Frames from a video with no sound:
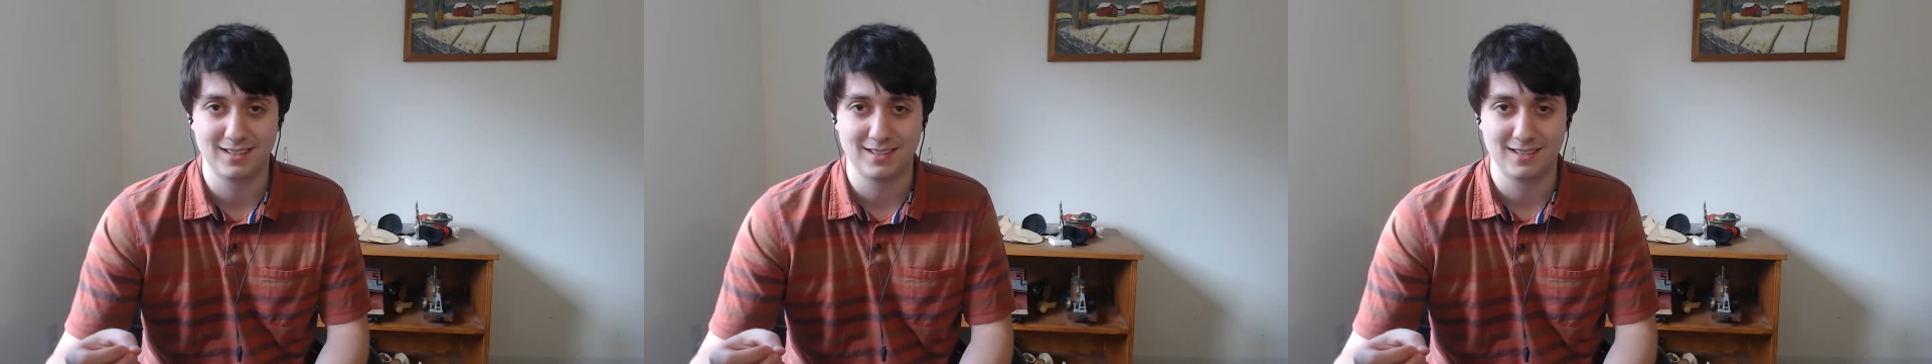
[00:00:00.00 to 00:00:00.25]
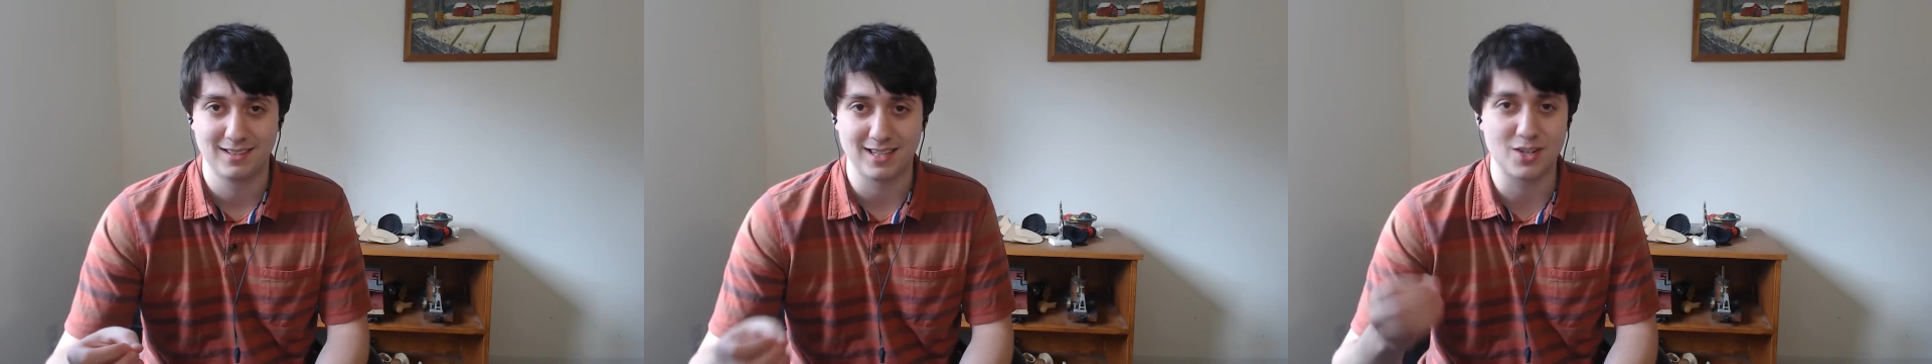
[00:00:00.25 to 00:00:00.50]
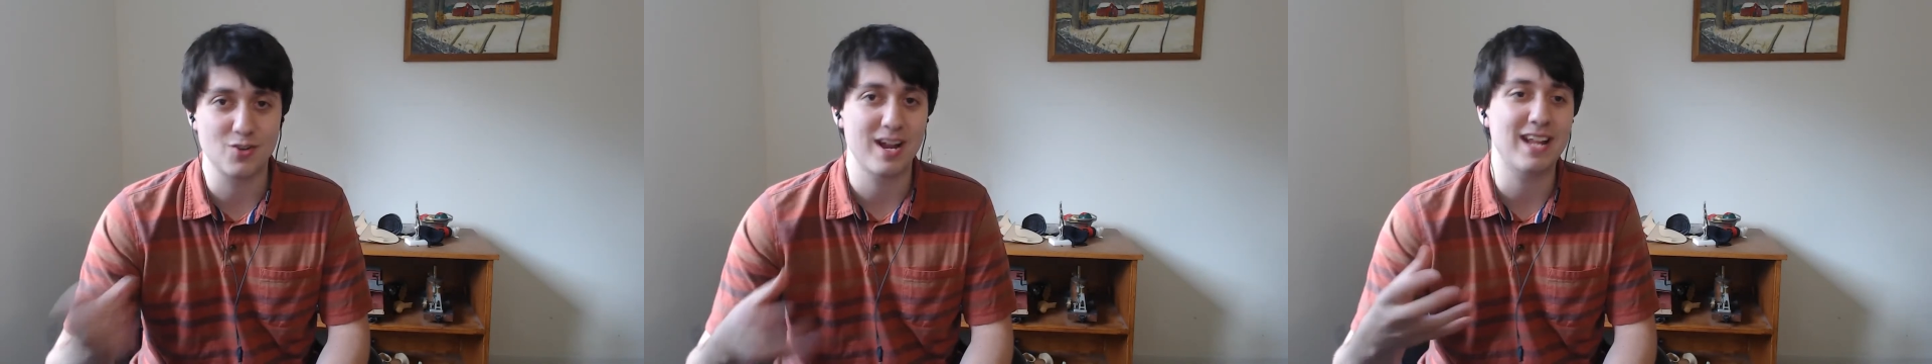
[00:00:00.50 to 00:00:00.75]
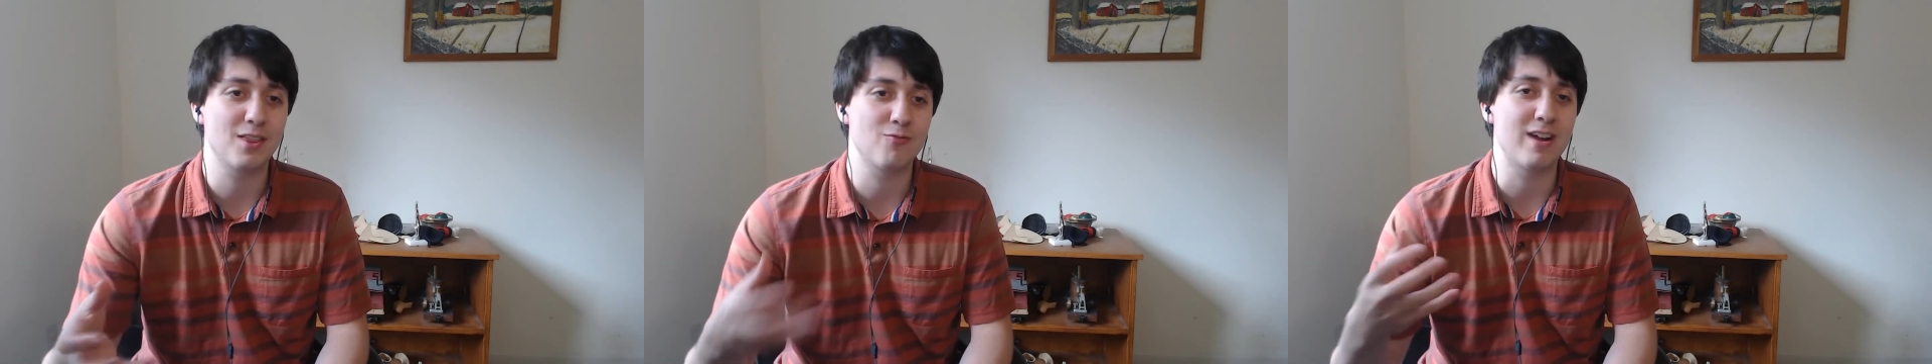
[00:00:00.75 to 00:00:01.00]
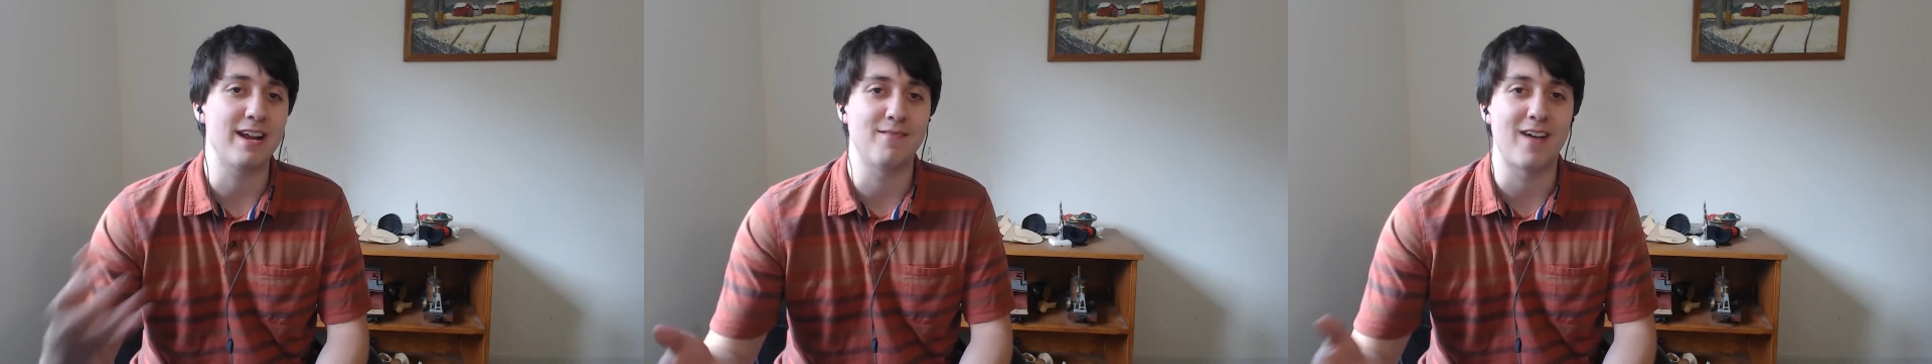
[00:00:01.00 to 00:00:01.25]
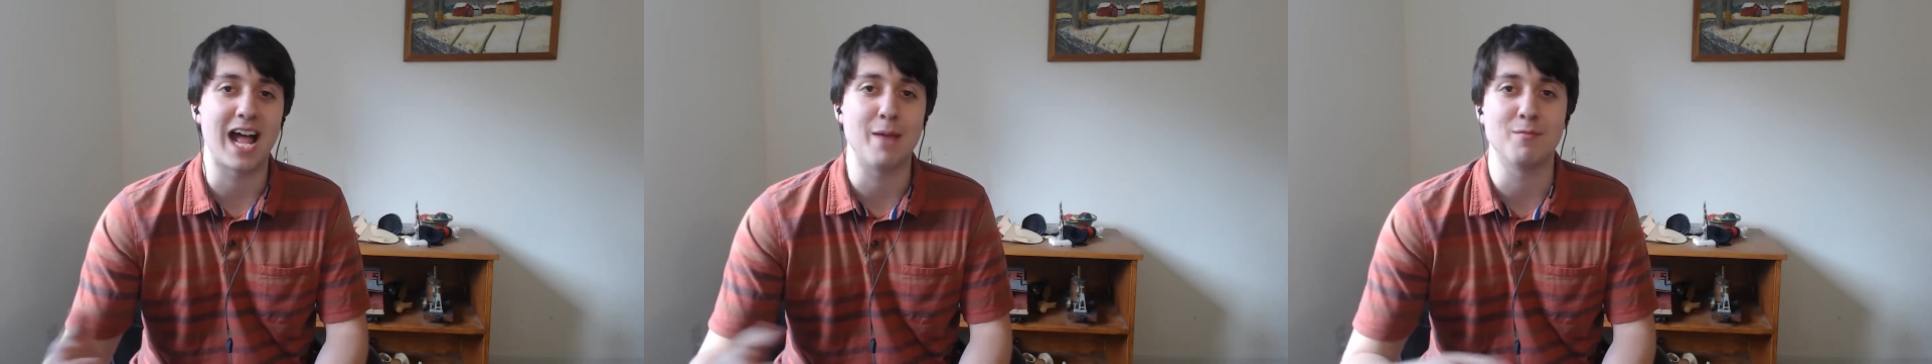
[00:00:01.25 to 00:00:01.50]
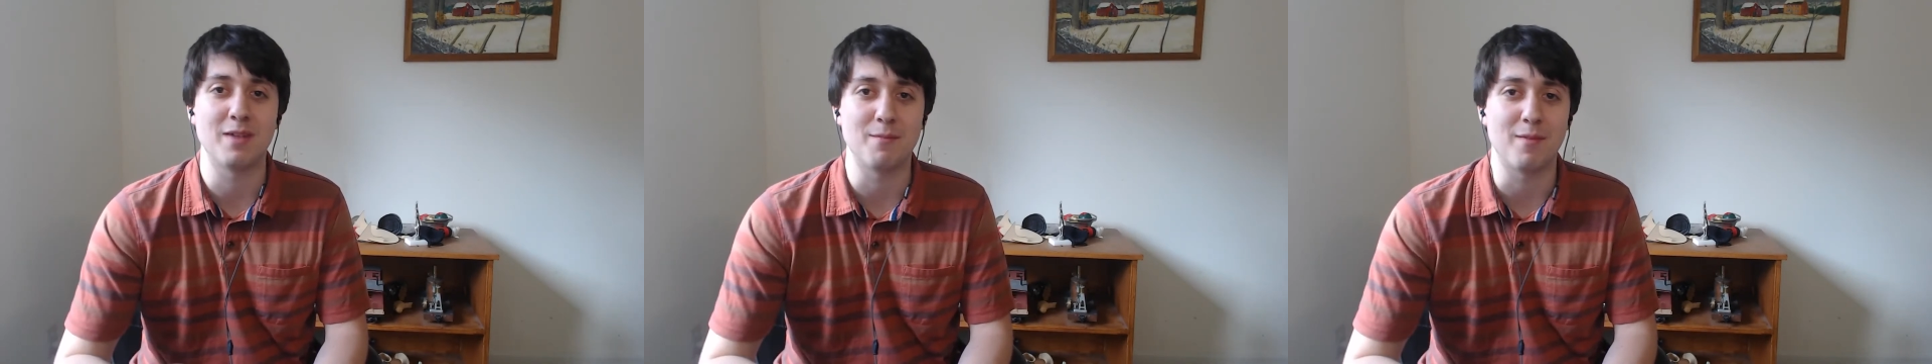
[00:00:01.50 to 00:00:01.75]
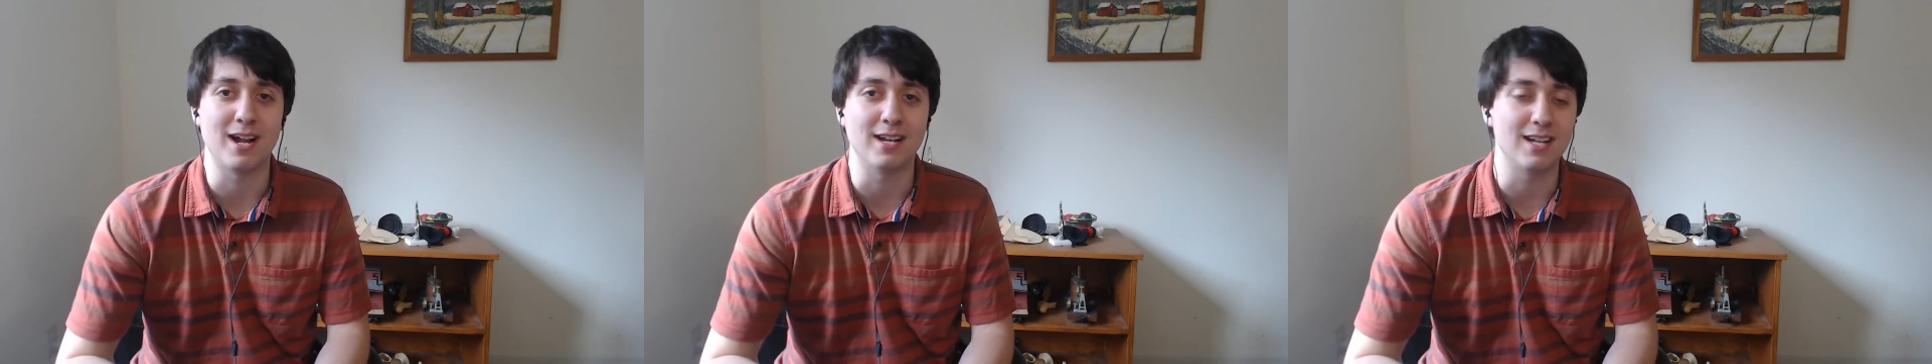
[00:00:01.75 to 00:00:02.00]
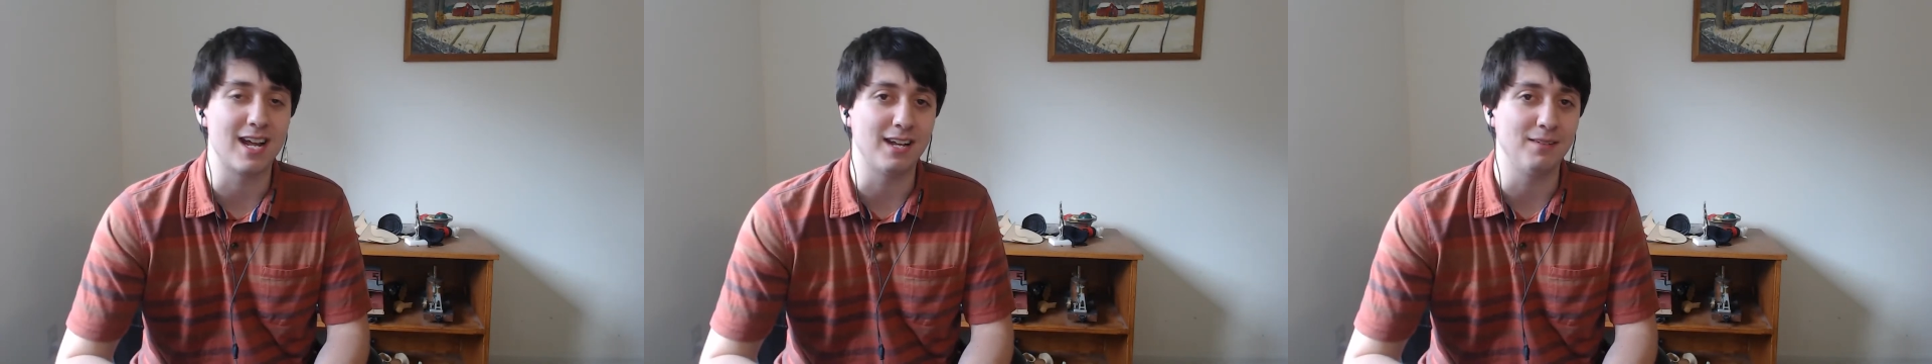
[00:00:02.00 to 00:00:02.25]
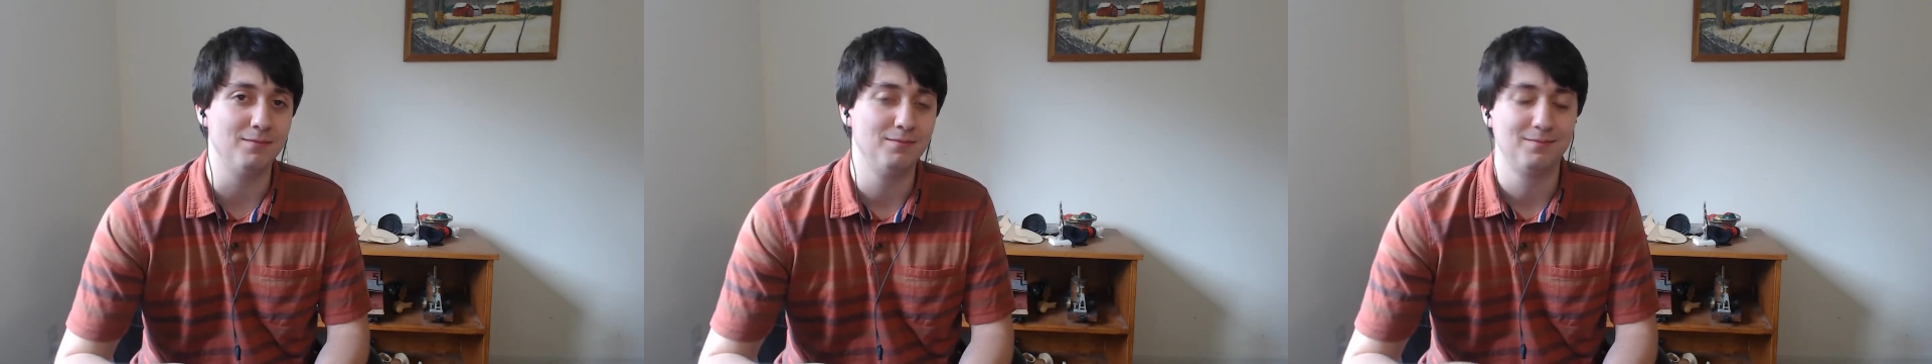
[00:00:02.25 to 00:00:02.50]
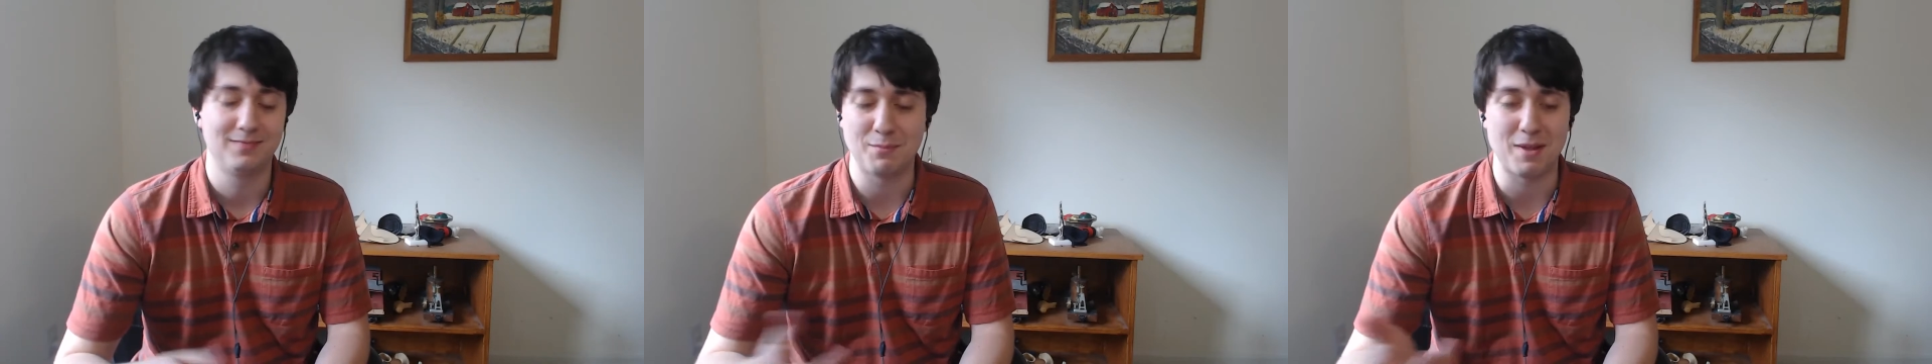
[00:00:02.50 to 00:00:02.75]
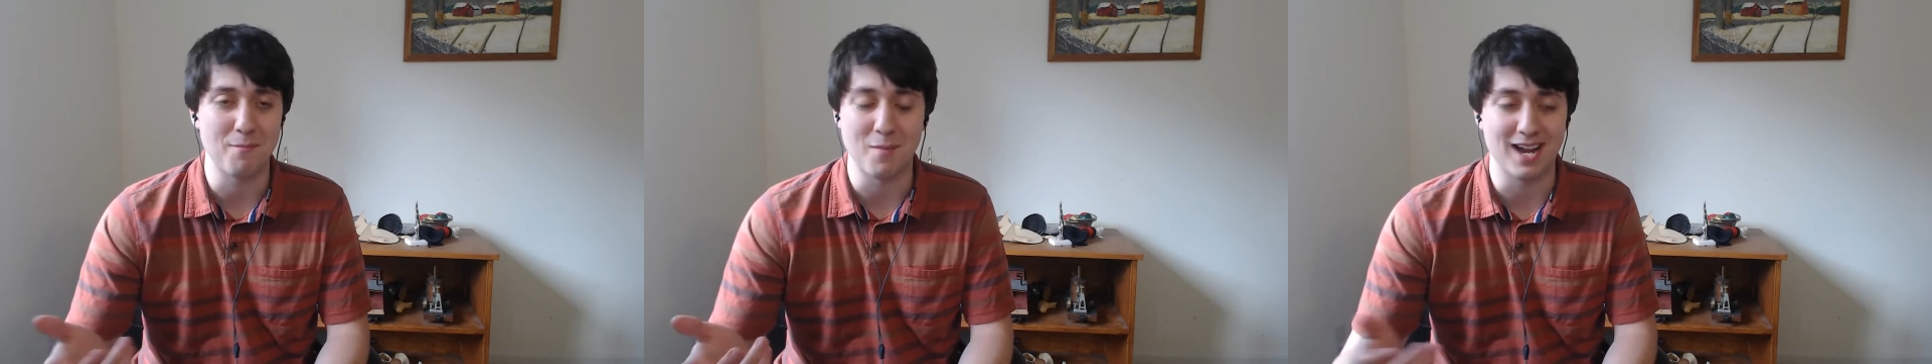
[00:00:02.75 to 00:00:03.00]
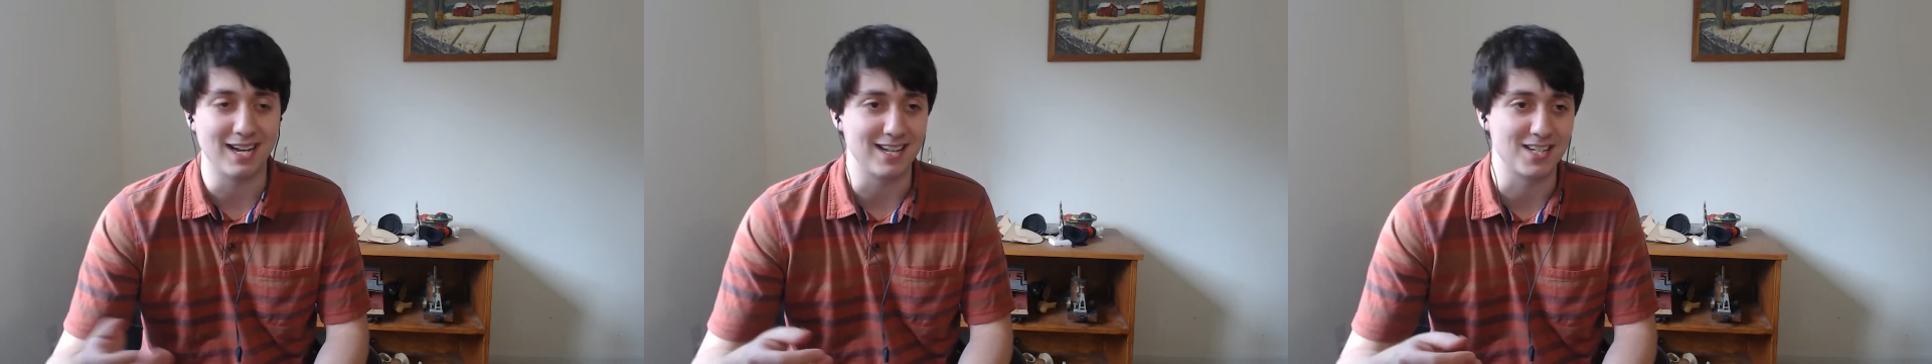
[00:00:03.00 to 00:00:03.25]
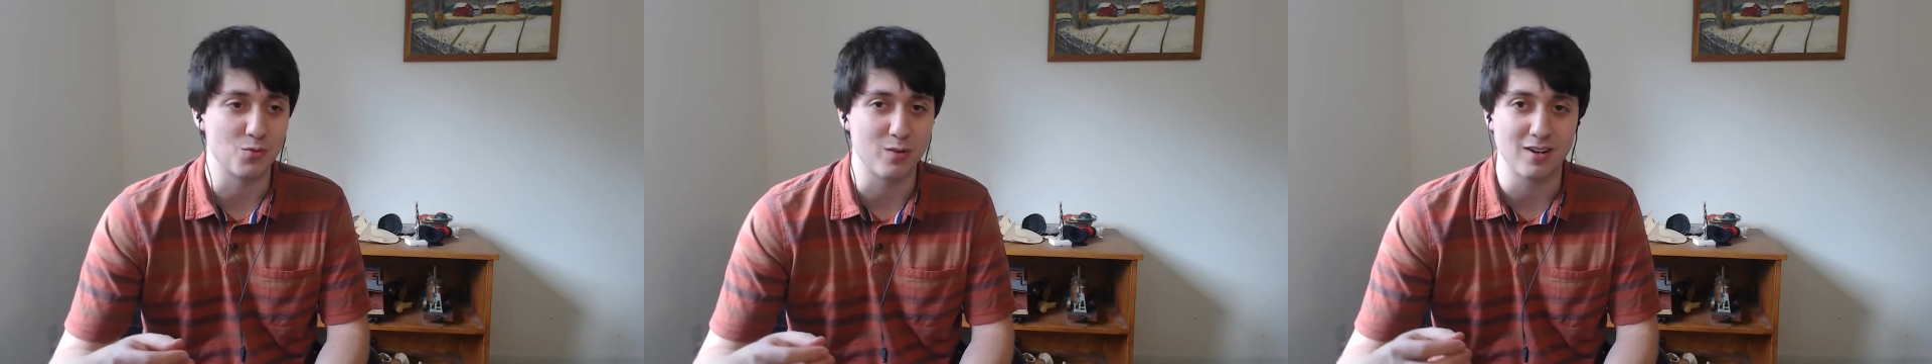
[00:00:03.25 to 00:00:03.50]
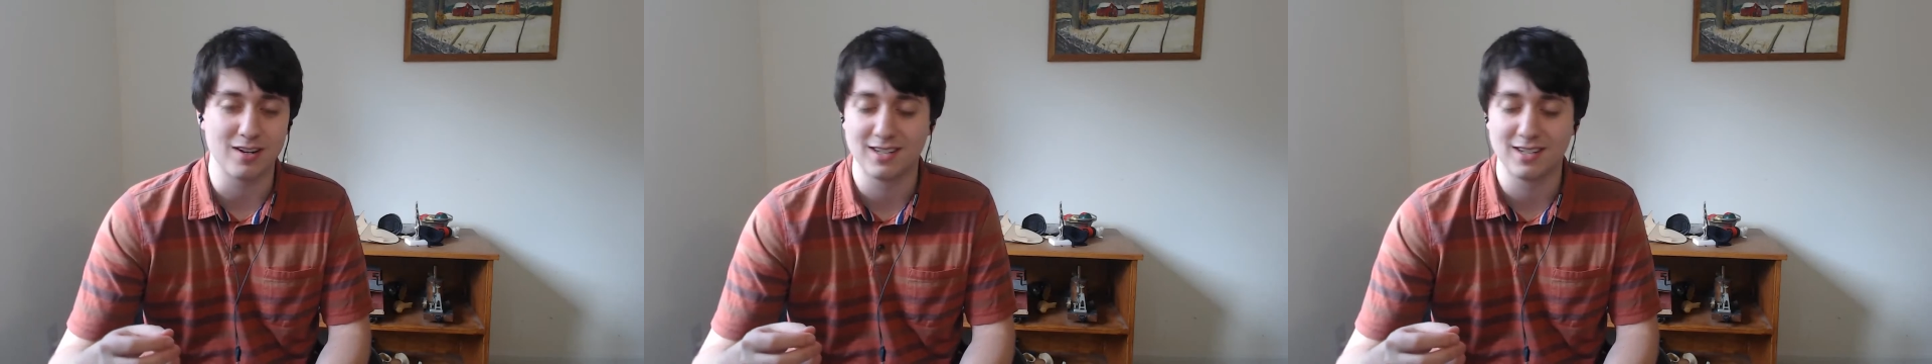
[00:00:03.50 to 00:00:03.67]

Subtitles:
create the right vibe in my mind. That's weird.